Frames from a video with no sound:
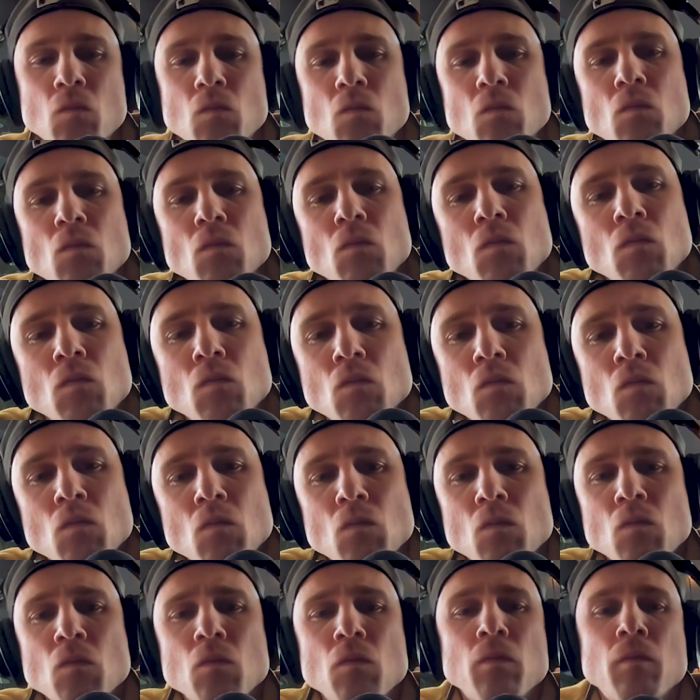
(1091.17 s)

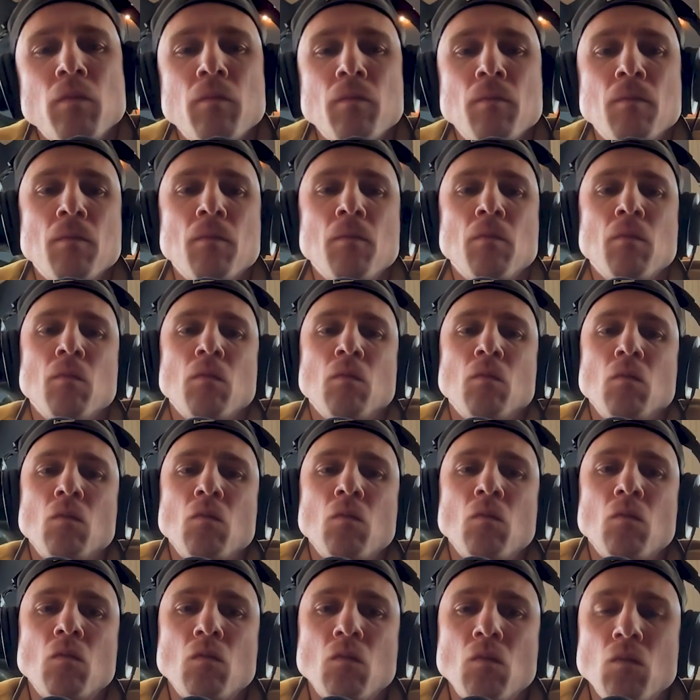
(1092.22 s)

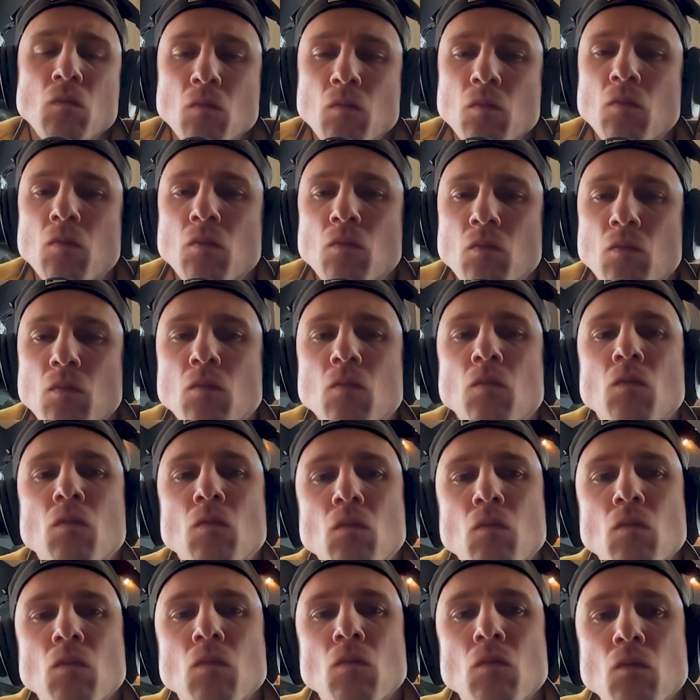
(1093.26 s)

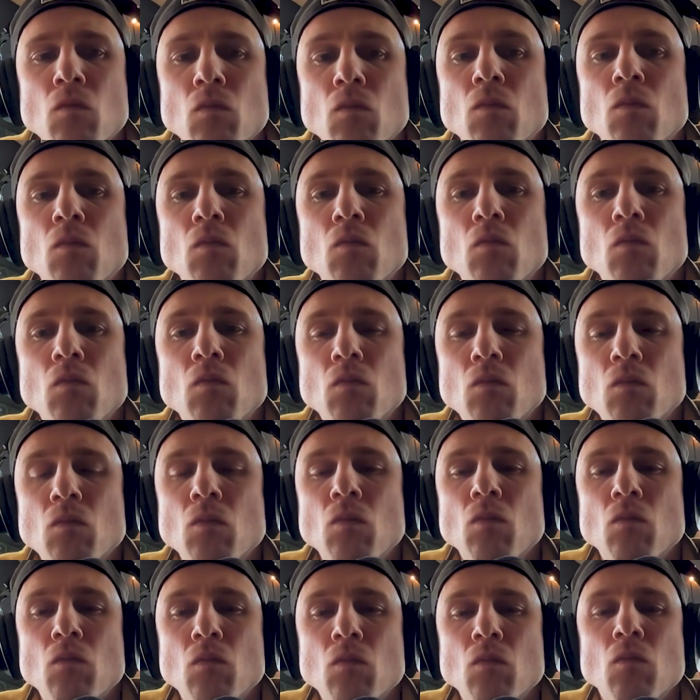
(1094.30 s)

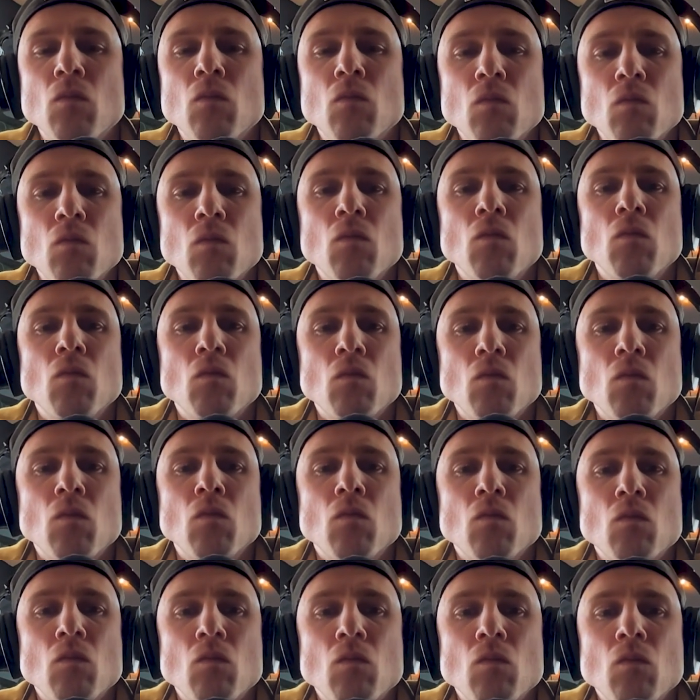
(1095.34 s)

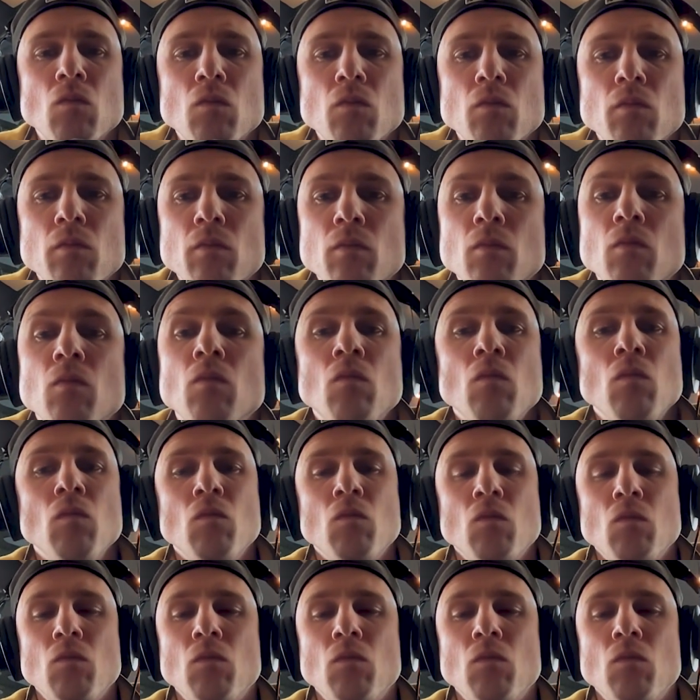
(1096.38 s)
The person shown says nothing.